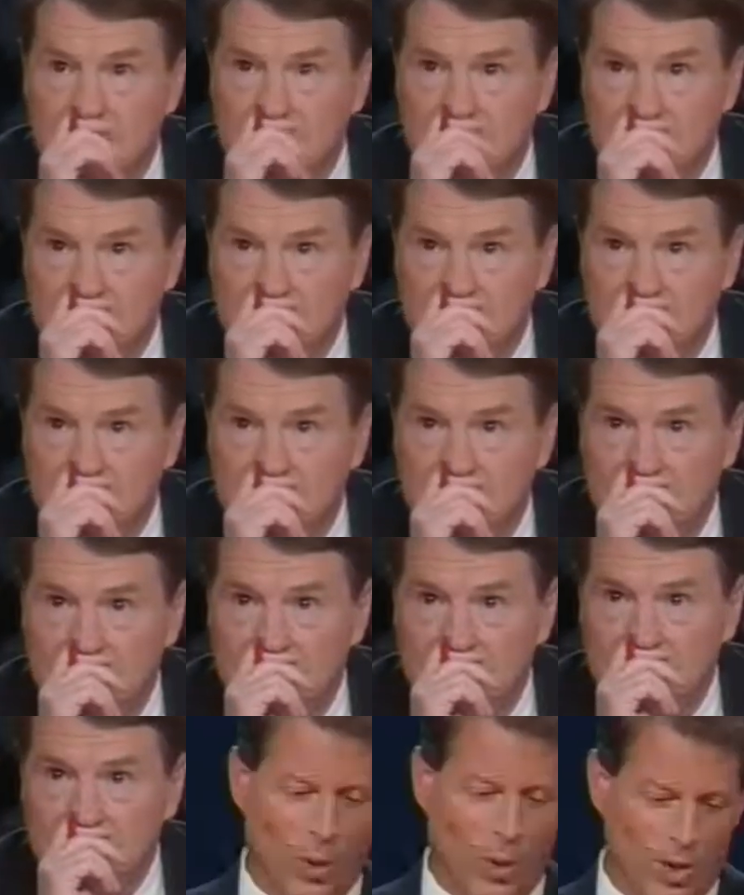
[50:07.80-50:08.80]
We did,
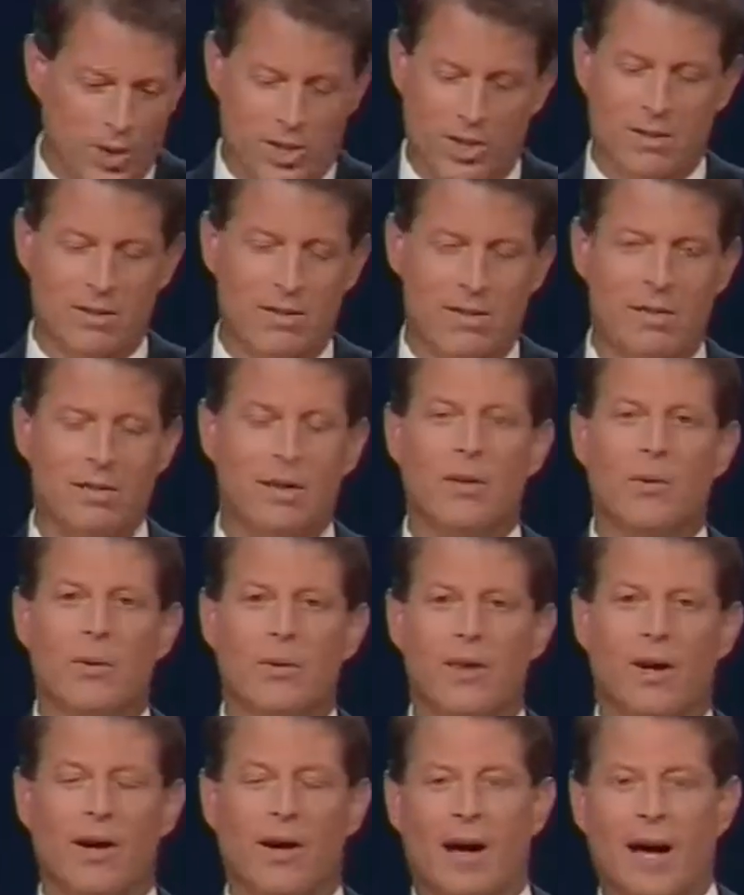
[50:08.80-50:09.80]
of course, consult
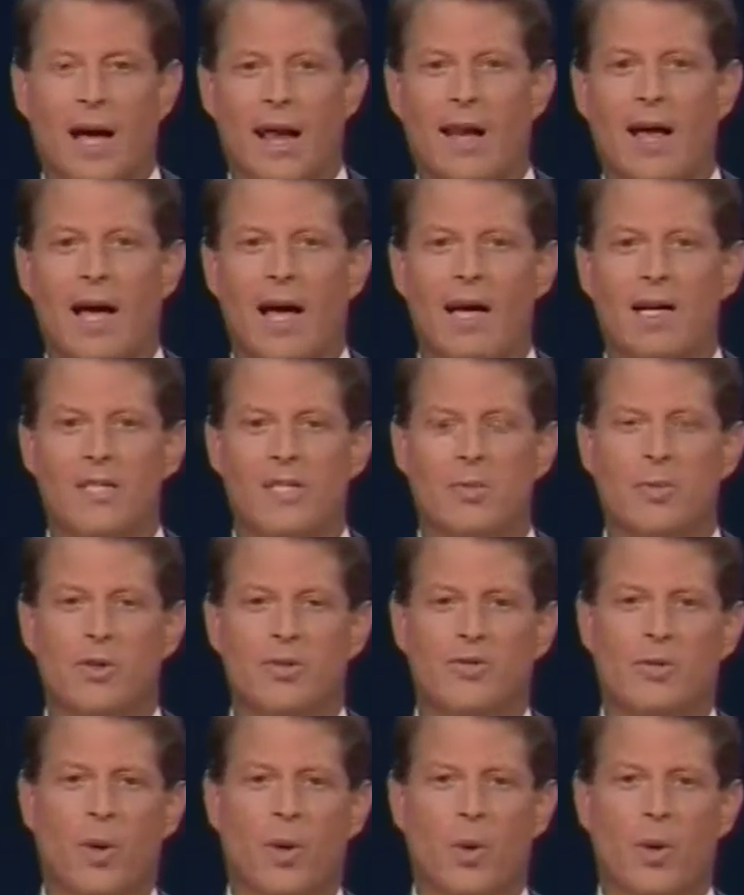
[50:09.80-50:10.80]
with our allies
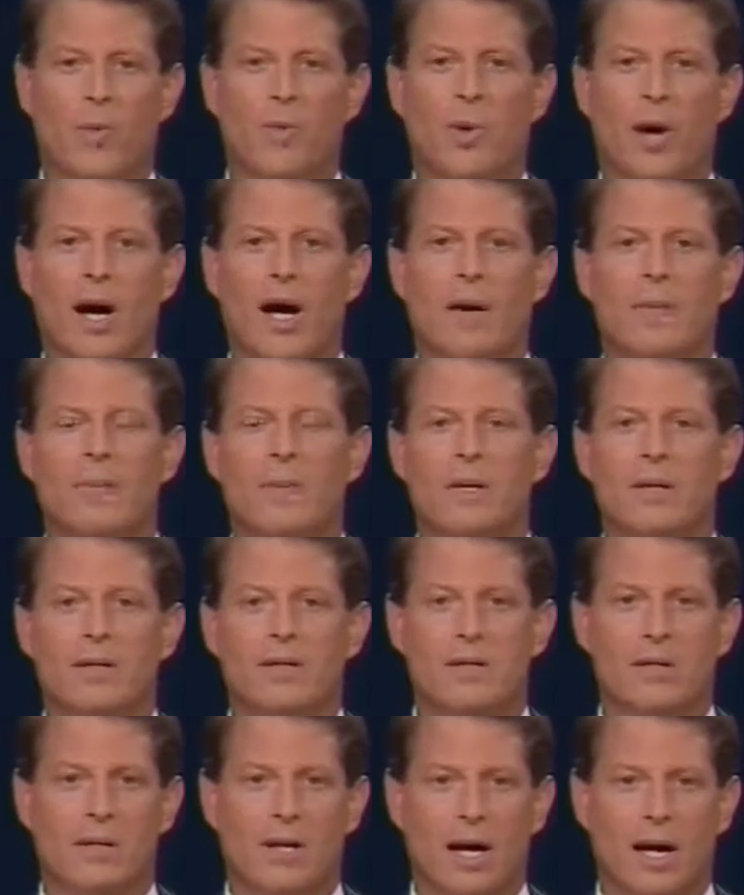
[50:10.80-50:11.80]
before we bombed
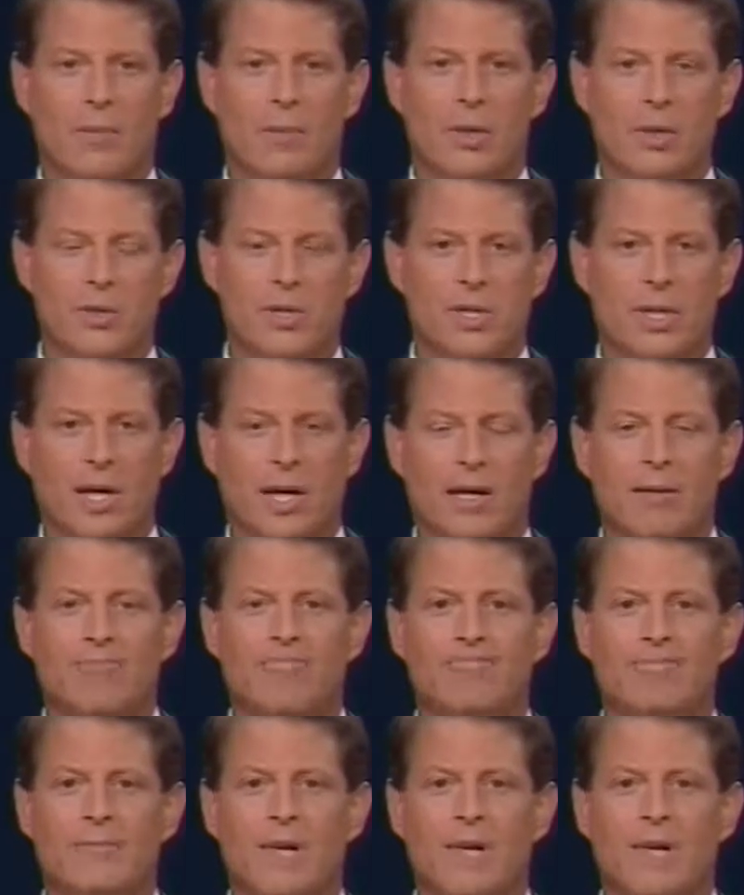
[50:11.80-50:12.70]
Saddam Hussein.